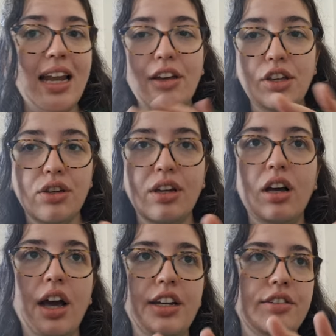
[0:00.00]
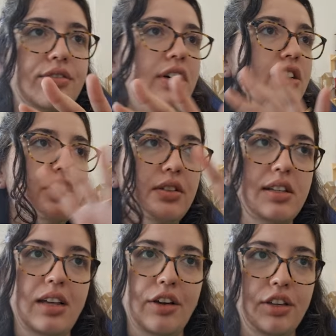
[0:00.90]
now you can kind of do
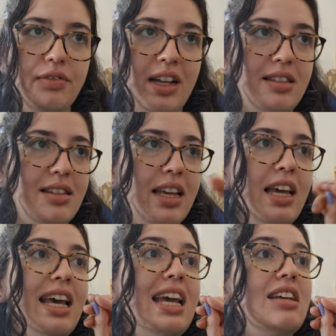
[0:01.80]
this how you fancy,